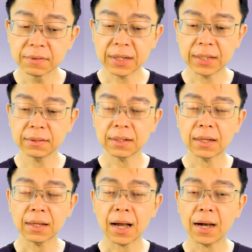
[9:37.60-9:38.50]
then
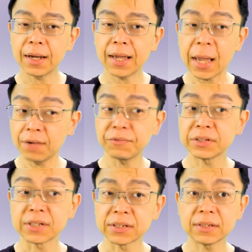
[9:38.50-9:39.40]
I have a
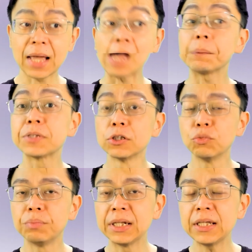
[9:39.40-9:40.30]
certain
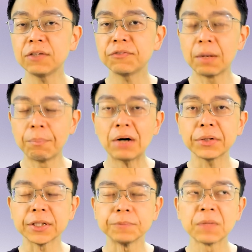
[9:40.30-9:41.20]
absolute belief
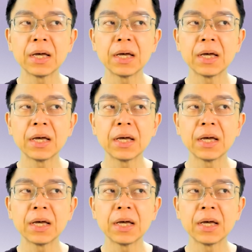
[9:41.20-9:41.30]
about it.